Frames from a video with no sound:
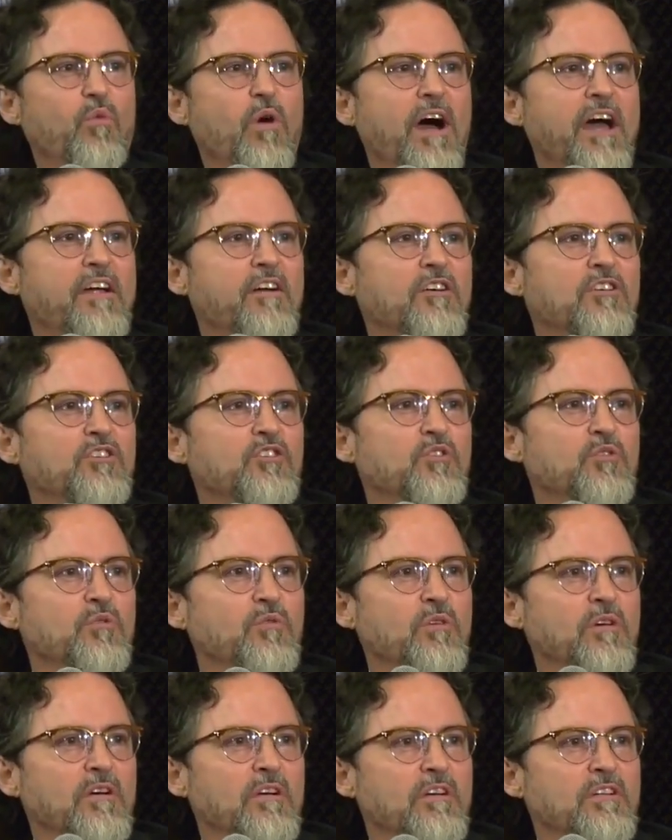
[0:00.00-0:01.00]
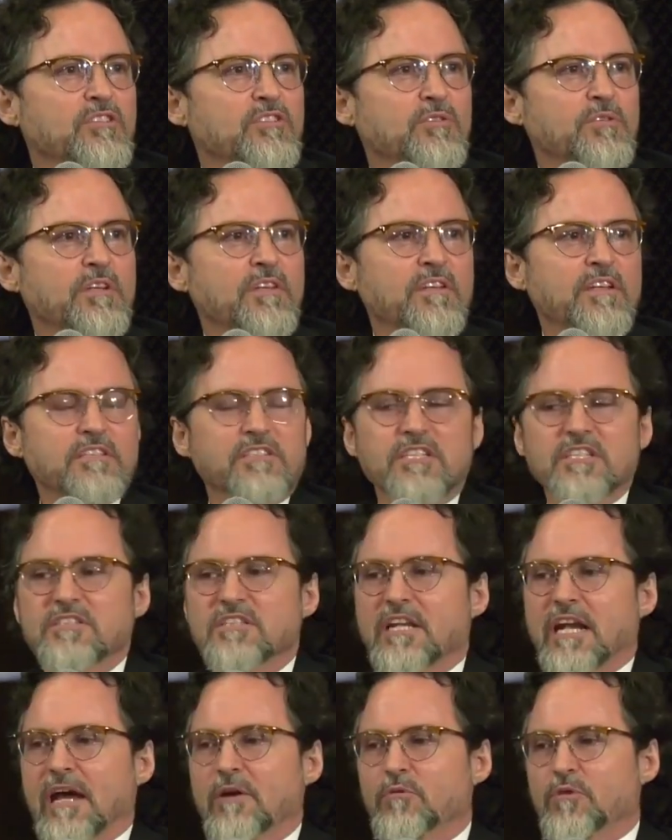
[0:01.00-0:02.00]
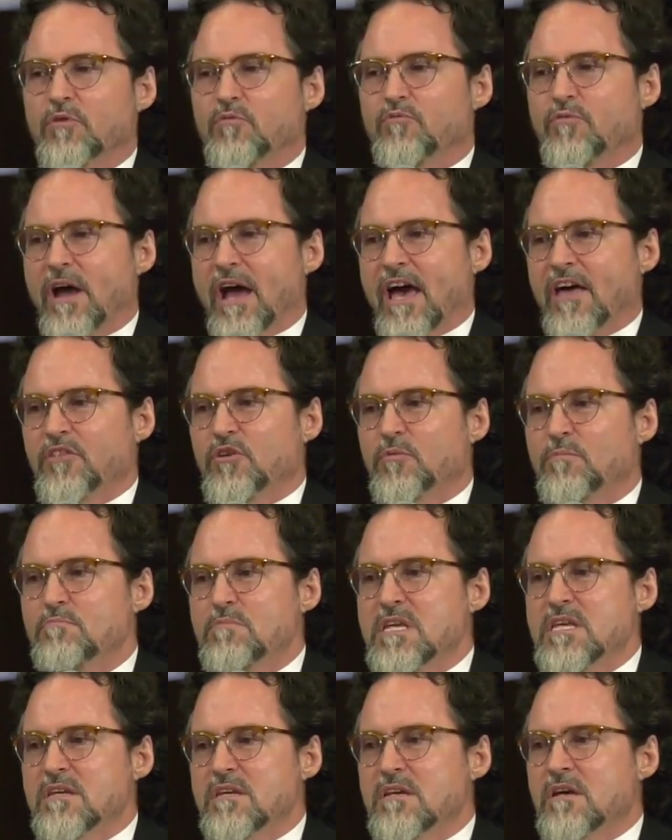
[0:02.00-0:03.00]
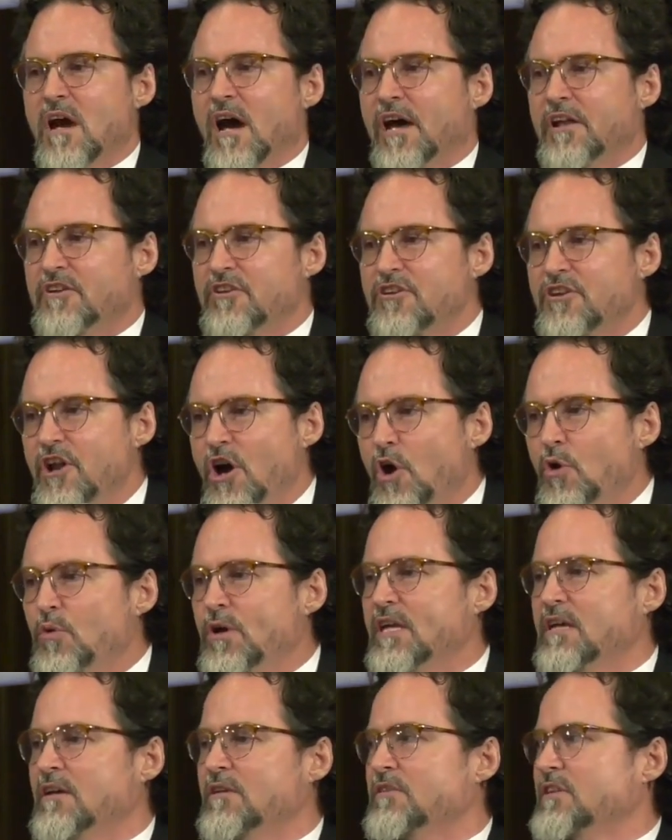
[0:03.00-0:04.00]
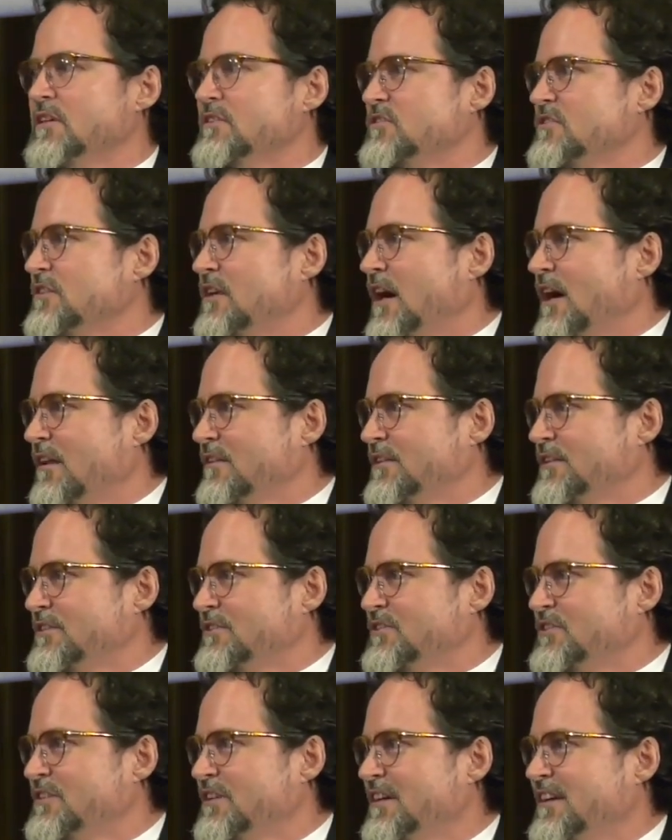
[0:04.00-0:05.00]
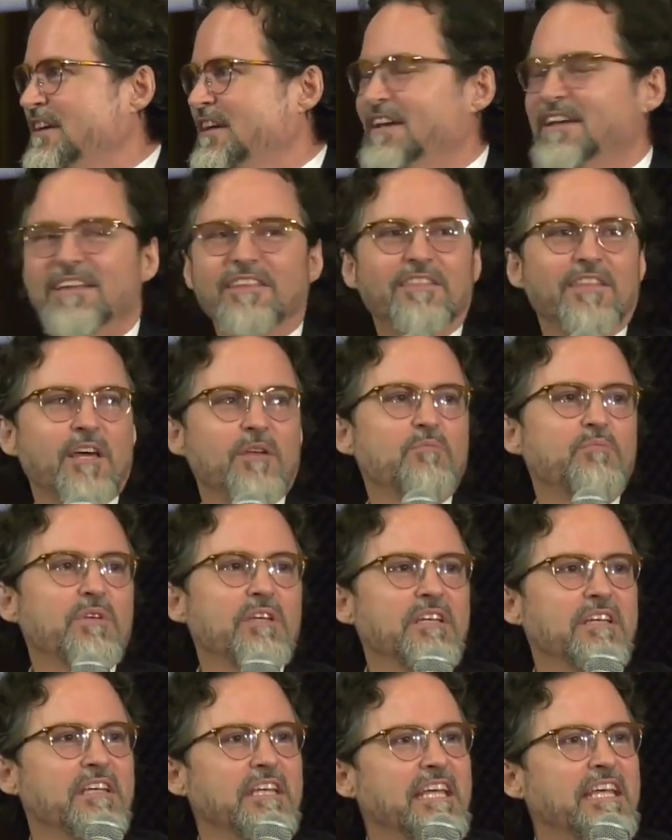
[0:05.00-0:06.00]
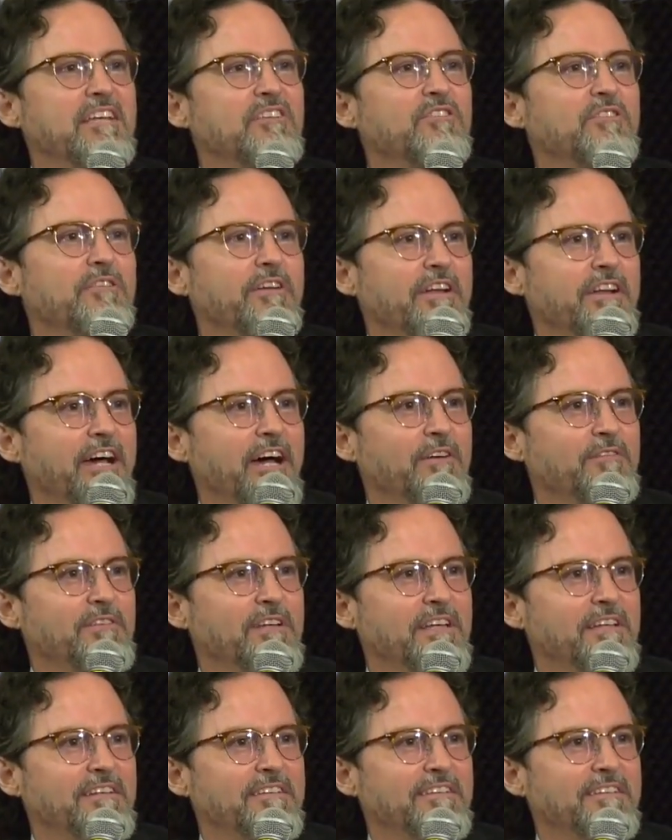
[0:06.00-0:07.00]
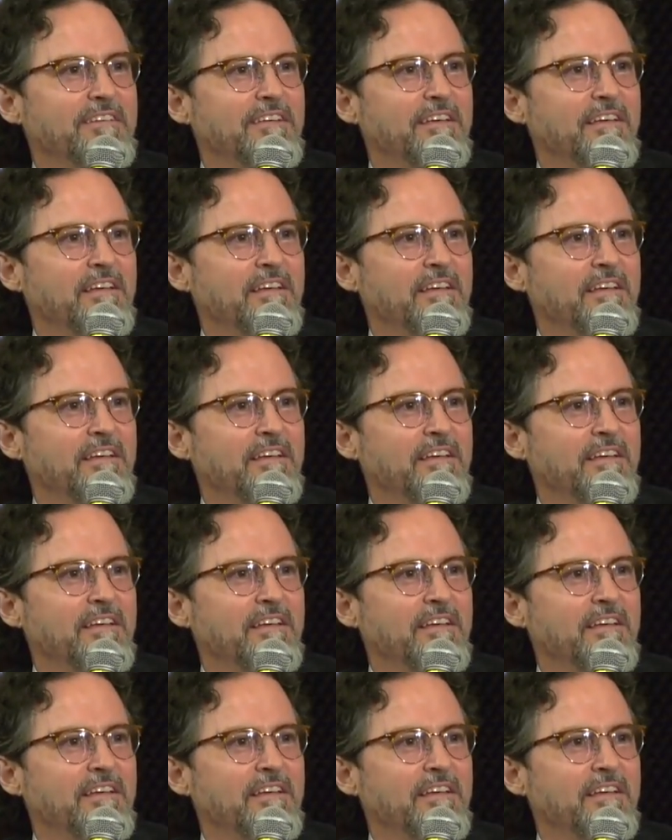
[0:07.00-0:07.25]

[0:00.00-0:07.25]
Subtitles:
Why are you doing this?" He said, "I would rather meet God knowing this knowledge than being ignorant of it."